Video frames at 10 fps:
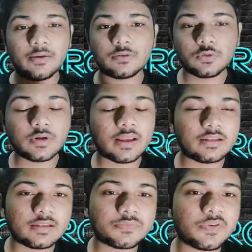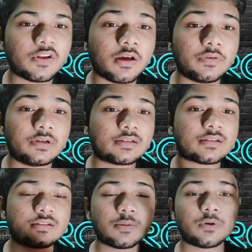today in this video I will
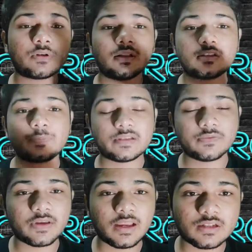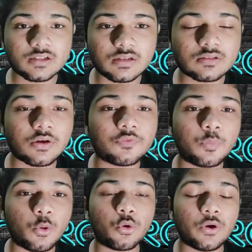discuss about the specifications of
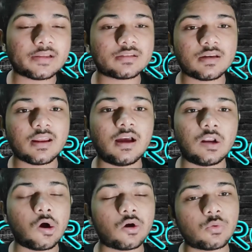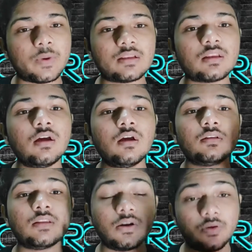POCO X3 along with
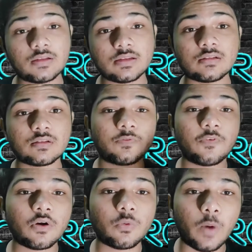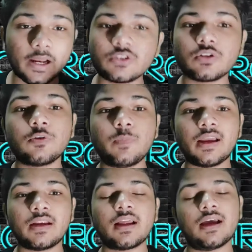the reasons for why should you buy
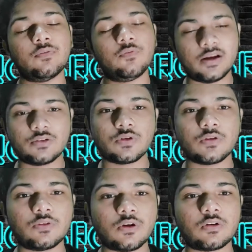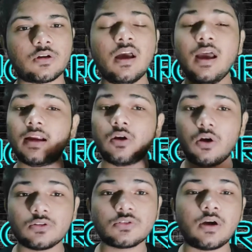it and why should you not, and
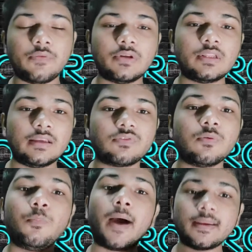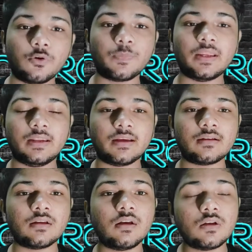also I will give my opinion.
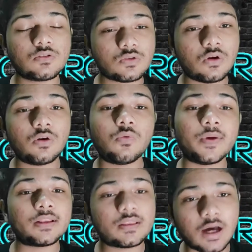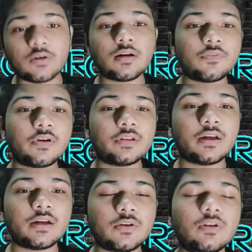So without any
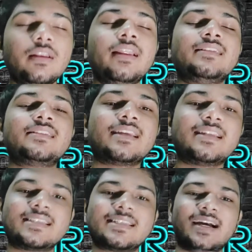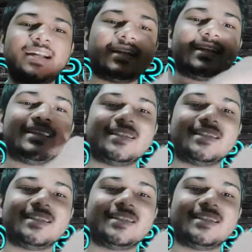further ado, let's get started.